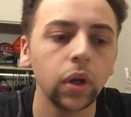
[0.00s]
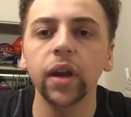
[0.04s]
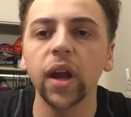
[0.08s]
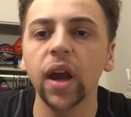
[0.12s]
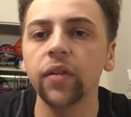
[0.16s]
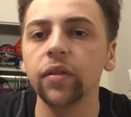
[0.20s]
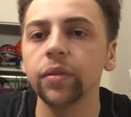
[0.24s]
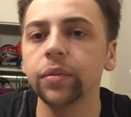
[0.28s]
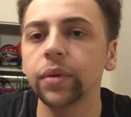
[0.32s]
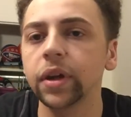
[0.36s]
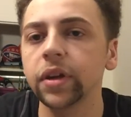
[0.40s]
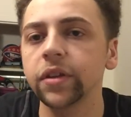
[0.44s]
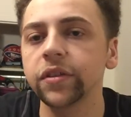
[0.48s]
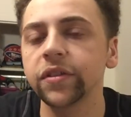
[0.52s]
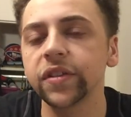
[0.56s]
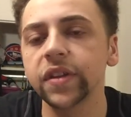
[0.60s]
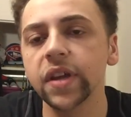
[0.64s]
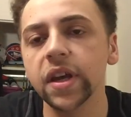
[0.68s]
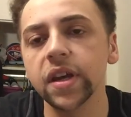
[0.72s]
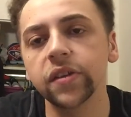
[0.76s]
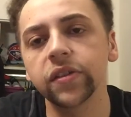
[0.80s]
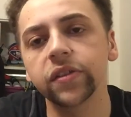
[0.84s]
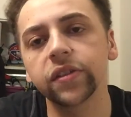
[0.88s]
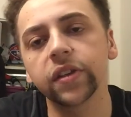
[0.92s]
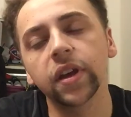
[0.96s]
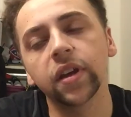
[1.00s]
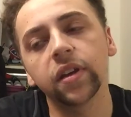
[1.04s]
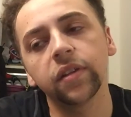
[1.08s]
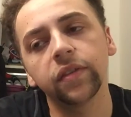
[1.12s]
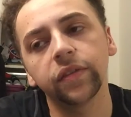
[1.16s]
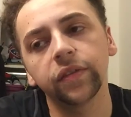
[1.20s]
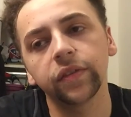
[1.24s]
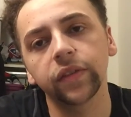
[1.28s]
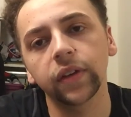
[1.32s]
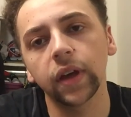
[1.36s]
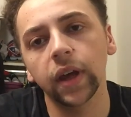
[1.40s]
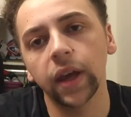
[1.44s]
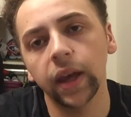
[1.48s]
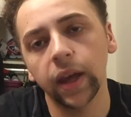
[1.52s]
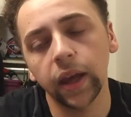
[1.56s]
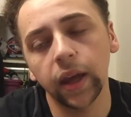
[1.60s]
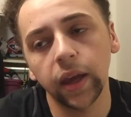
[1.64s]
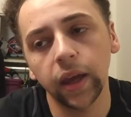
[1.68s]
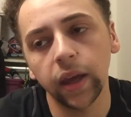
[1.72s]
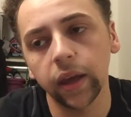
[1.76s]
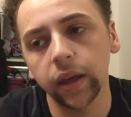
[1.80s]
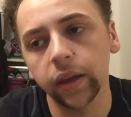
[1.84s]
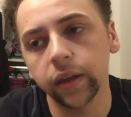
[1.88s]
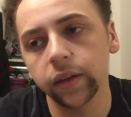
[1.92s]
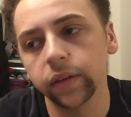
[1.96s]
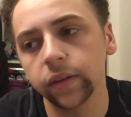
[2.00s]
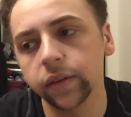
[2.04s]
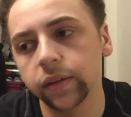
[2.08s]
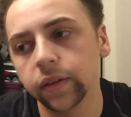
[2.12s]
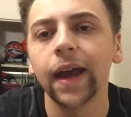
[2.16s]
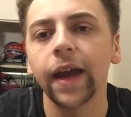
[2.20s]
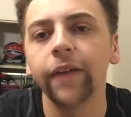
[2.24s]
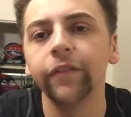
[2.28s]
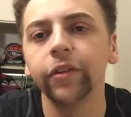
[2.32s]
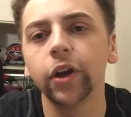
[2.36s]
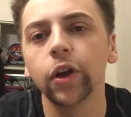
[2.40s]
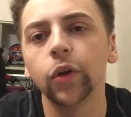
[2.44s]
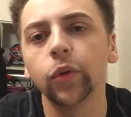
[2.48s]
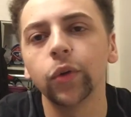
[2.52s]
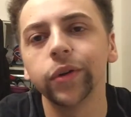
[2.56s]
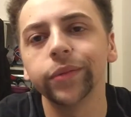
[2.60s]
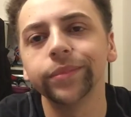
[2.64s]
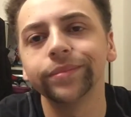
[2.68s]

Everybody stay safe and have a good one.